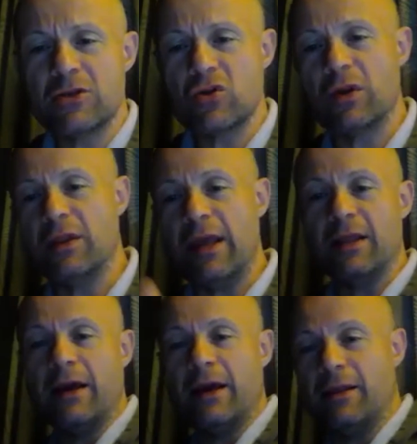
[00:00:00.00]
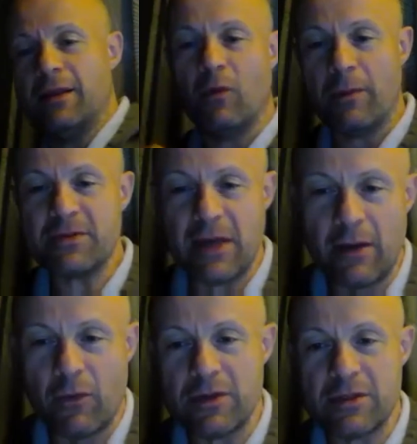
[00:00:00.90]
saw the daylight, the
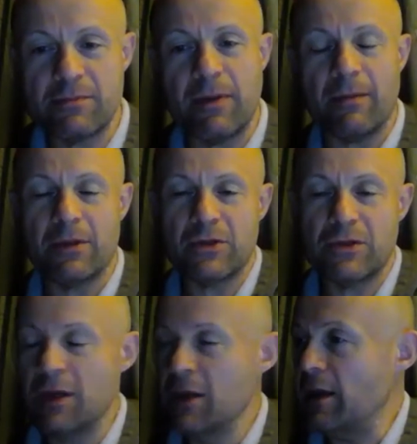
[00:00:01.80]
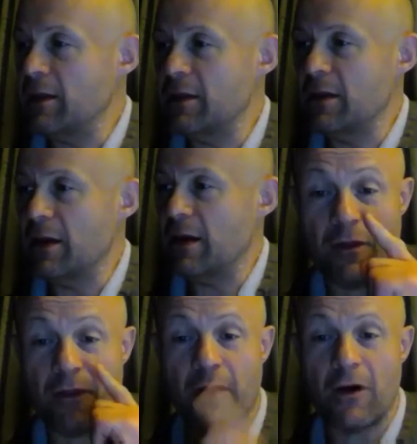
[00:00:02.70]
website was published, and the
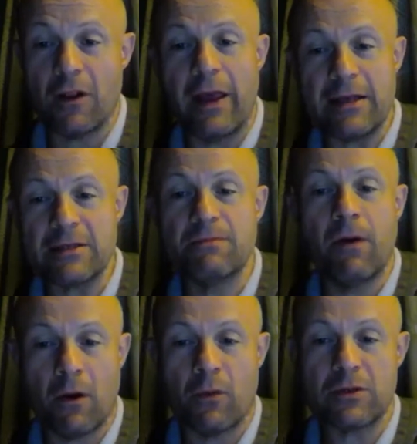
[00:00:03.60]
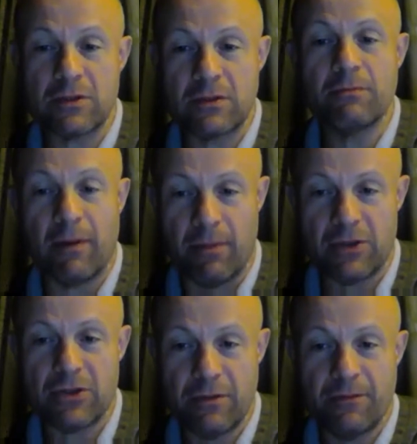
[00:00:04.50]
third last book was
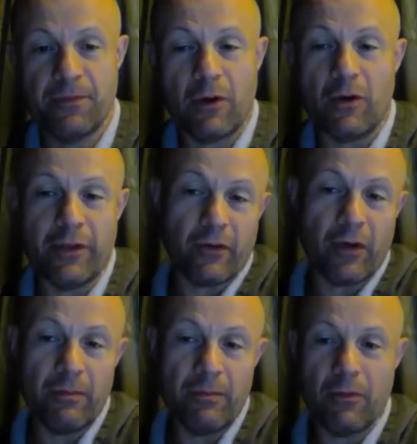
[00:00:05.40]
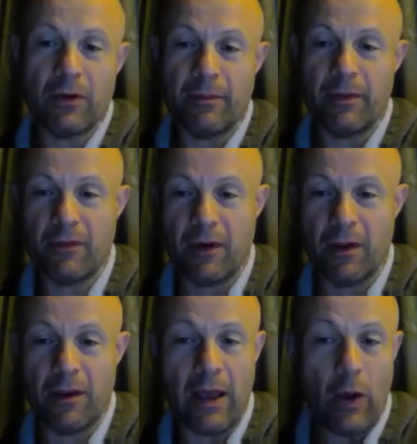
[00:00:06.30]
published. We call the Green Book number 3.
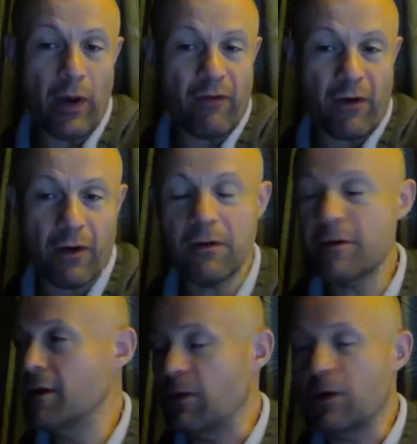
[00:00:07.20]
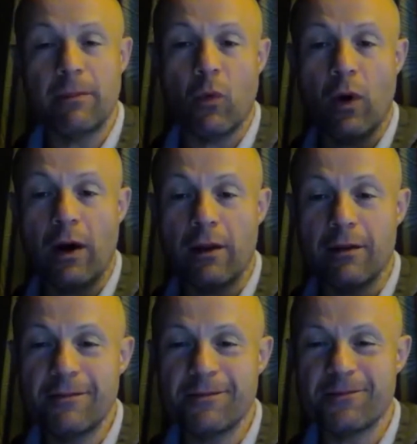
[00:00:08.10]
However, book number
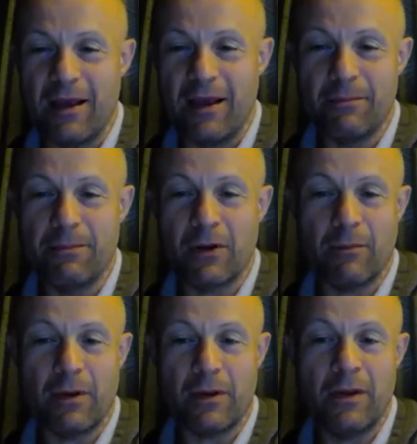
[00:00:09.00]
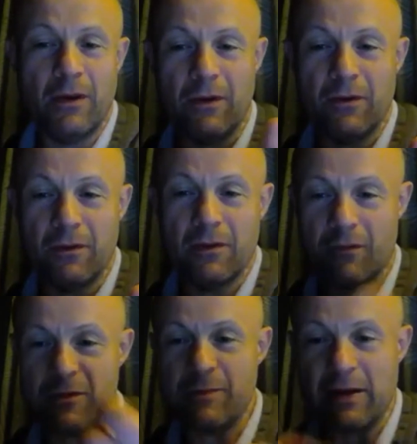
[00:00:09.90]
1 and book number 2,
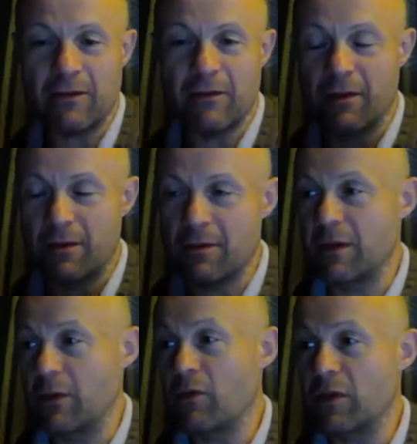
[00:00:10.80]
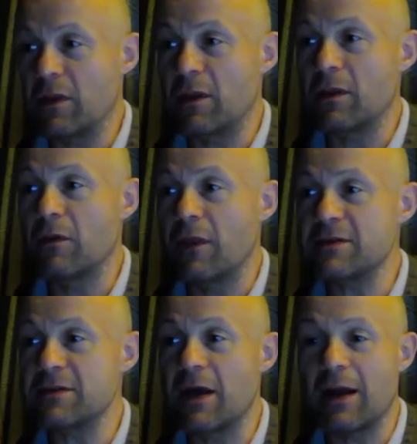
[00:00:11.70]
they were written in
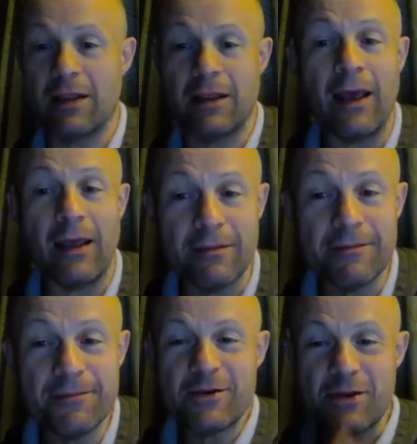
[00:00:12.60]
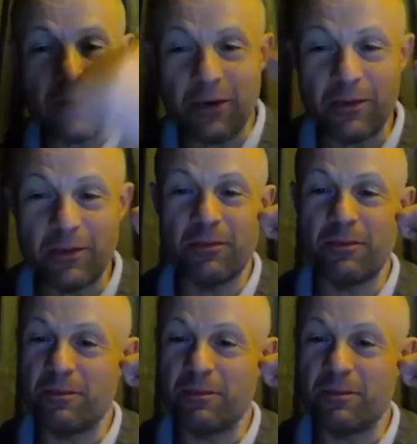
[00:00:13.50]
2009 and 10. So